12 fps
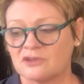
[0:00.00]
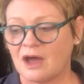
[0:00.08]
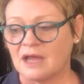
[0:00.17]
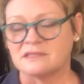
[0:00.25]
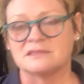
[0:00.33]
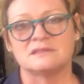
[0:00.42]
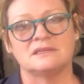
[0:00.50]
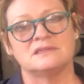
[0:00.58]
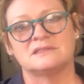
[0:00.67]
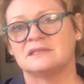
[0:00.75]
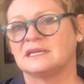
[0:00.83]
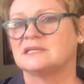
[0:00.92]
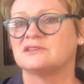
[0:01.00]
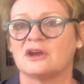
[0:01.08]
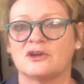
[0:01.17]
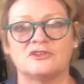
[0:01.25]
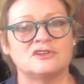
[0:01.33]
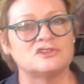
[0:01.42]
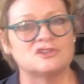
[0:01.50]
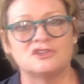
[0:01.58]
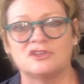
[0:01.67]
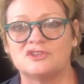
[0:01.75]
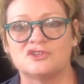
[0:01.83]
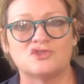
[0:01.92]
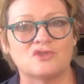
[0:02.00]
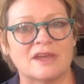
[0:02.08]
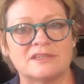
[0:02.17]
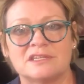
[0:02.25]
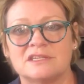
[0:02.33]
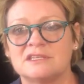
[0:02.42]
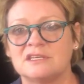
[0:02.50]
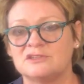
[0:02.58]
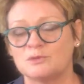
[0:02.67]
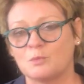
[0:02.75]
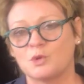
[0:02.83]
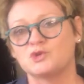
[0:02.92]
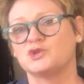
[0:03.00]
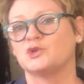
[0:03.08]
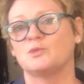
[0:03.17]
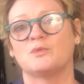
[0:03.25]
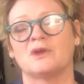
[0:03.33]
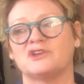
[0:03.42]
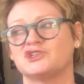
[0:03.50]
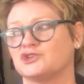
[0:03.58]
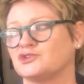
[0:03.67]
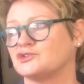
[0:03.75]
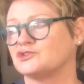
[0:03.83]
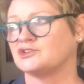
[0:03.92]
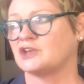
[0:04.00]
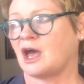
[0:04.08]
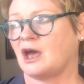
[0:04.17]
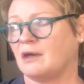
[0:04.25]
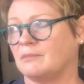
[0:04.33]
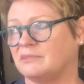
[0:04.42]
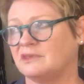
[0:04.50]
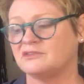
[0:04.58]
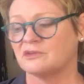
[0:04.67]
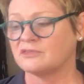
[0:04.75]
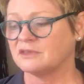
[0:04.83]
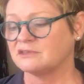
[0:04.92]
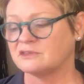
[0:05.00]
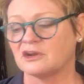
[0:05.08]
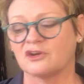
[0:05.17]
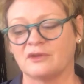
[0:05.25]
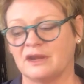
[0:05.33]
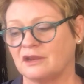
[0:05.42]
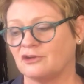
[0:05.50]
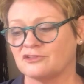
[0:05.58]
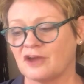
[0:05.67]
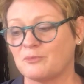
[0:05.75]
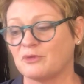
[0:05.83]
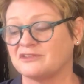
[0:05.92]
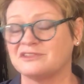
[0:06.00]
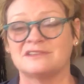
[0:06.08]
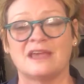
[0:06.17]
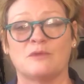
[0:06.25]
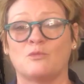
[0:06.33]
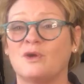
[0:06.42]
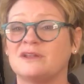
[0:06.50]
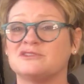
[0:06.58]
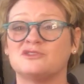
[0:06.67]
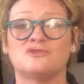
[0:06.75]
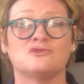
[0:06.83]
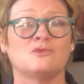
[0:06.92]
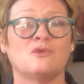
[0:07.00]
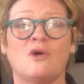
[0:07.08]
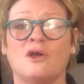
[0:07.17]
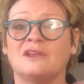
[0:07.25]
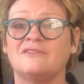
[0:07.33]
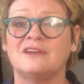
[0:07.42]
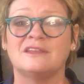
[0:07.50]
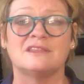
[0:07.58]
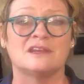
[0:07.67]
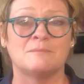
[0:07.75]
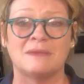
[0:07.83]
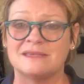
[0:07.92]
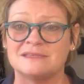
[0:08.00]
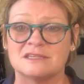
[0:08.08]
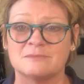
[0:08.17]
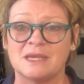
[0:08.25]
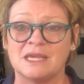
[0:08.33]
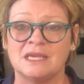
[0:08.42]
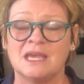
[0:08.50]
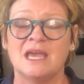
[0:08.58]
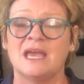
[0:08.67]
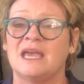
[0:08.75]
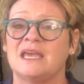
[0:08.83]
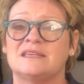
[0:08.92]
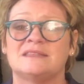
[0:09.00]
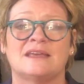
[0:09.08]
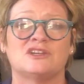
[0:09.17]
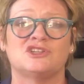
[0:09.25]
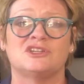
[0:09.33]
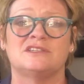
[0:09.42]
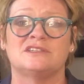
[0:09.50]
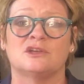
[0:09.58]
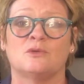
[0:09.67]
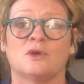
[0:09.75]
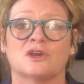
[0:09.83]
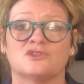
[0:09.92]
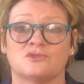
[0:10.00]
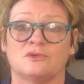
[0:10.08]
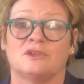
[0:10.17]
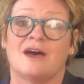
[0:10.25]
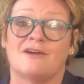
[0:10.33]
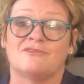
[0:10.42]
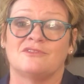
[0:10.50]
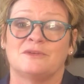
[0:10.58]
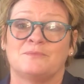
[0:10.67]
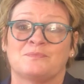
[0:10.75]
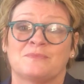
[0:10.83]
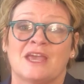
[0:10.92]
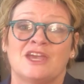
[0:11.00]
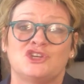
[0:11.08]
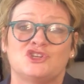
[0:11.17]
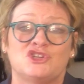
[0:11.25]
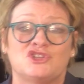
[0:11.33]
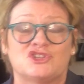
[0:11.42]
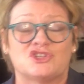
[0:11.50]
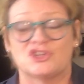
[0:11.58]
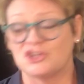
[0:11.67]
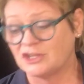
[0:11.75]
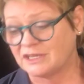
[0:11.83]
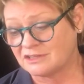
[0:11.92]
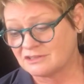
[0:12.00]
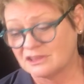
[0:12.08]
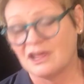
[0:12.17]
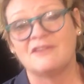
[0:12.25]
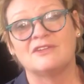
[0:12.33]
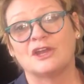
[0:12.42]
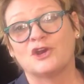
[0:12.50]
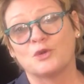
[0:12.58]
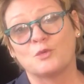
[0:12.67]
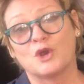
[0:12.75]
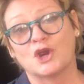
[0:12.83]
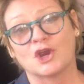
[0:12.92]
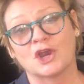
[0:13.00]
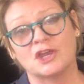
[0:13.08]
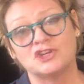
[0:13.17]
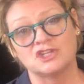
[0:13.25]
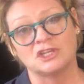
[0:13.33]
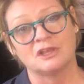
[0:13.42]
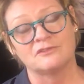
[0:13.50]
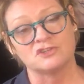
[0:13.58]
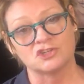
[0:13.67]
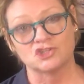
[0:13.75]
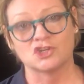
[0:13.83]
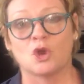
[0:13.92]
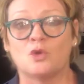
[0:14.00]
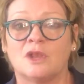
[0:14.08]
thoughts, these things are, these, these stresses, these emotional pressures, um, these are things that are creating her thought process. And what's through all of it that amazes me is that she still works through love. She still is loving her work. She loves to show